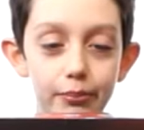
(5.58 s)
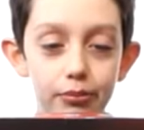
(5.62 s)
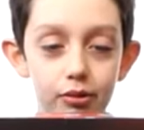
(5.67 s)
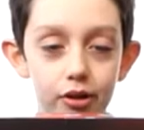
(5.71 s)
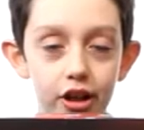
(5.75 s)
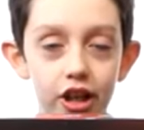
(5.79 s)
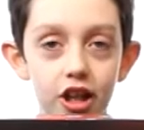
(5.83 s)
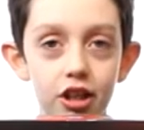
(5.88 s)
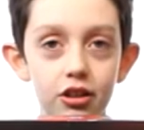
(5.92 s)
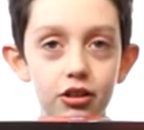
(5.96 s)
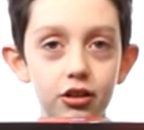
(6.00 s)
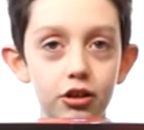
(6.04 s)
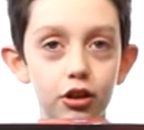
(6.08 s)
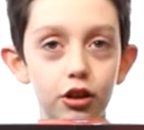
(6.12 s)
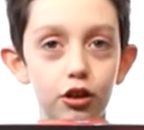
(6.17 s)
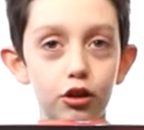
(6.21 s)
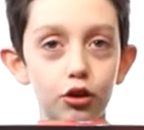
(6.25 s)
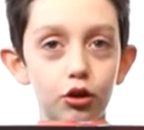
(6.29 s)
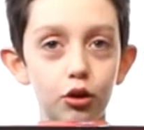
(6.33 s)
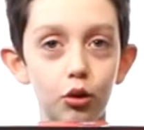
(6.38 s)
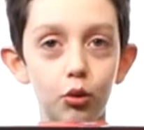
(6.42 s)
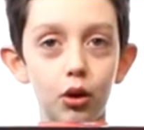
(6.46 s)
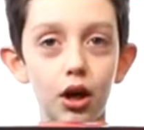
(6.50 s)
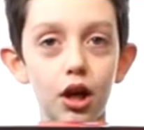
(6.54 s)
brand
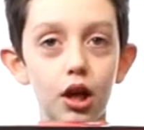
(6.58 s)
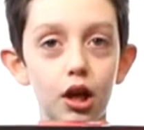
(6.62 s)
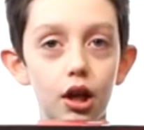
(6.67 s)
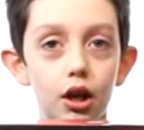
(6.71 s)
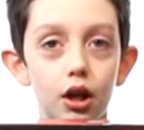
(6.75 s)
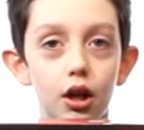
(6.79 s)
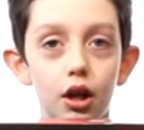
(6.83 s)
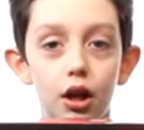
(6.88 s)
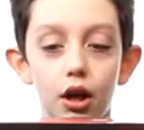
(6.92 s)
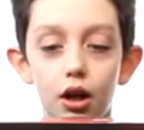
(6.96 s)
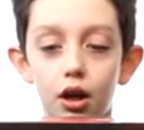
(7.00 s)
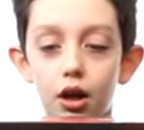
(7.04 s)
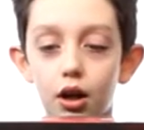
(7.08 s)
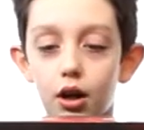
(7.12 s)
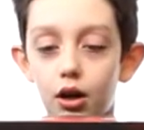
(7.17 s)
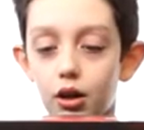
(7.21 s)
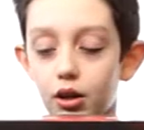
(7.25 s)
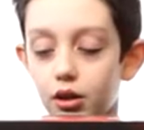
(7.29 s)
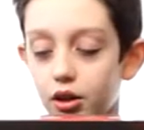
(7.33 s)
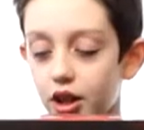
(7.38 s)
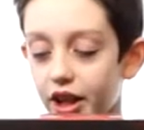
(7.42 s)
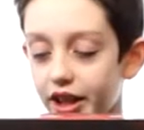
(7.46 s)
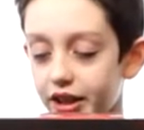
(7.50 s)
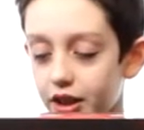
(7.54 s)
new
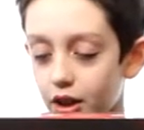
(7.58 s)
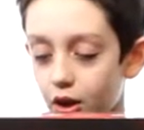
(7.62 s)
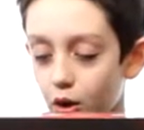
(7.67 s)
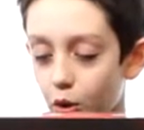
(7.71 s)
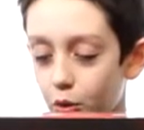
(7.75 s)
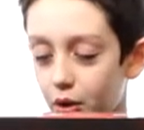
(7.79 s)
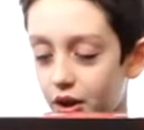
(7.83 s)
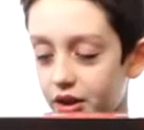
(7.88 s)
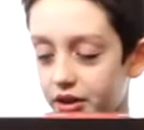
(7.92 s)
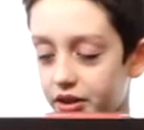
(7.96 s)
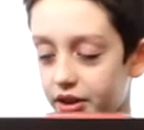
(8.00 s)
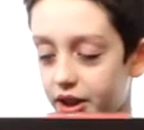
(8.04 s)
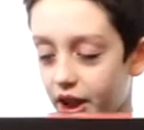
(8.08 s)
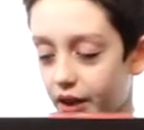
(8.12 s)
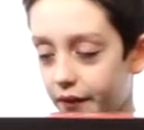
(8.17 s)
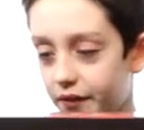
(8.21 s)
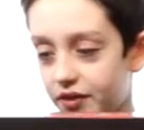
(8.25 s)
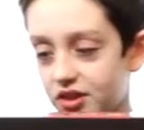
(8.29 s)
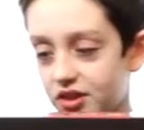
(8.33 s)
Lego Death